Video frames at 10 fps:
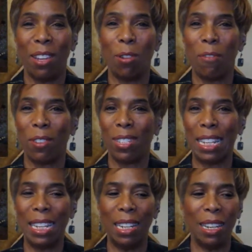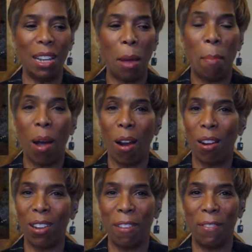You know, if there's any
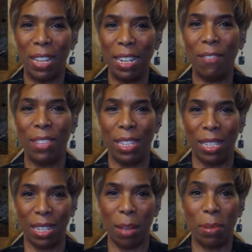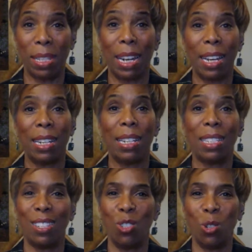part of any of these steps that I could
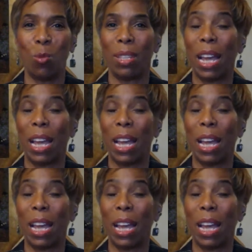assist you with,